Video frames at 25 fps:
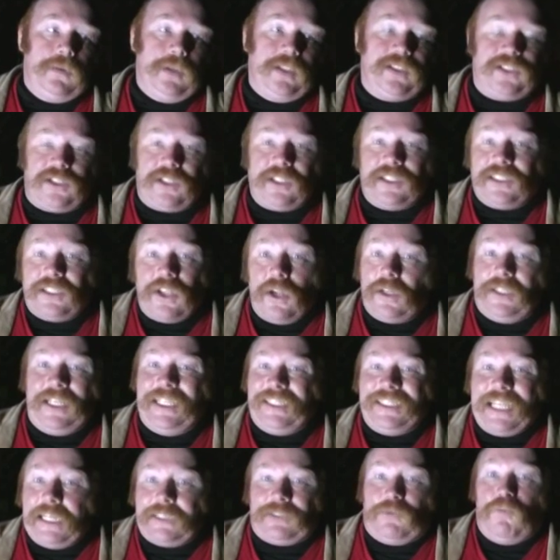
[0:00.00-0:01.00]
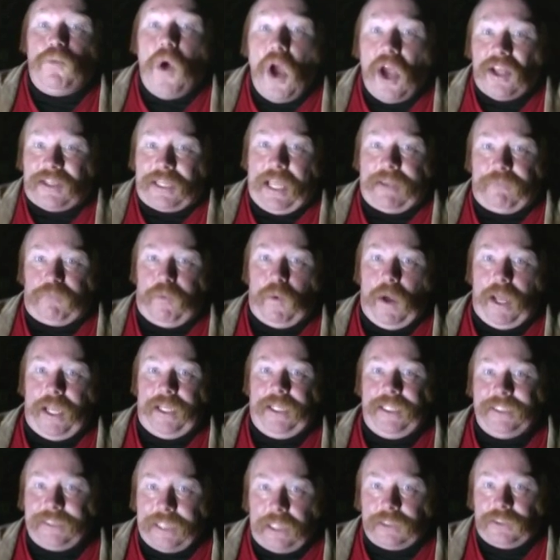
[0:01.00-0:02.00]
It's just not, it doesn't work that way.
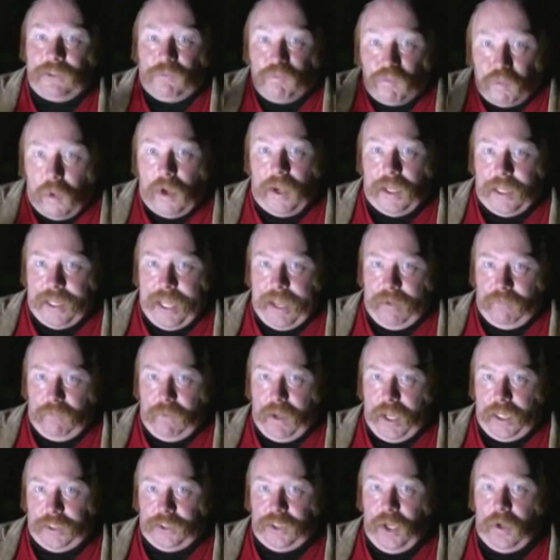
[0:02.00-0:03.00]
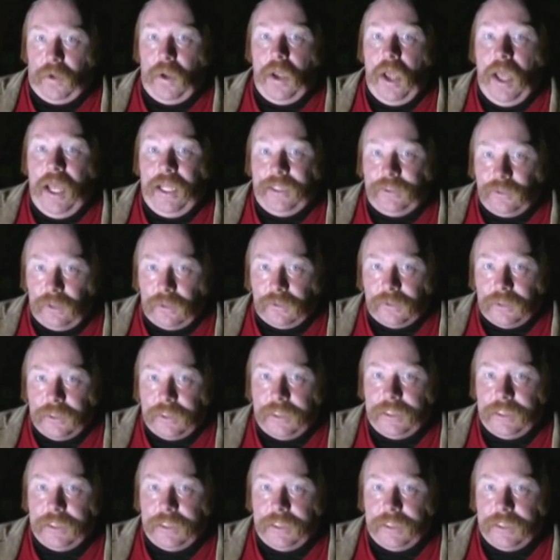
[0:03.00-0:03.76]
It doesn't work that way. So, look,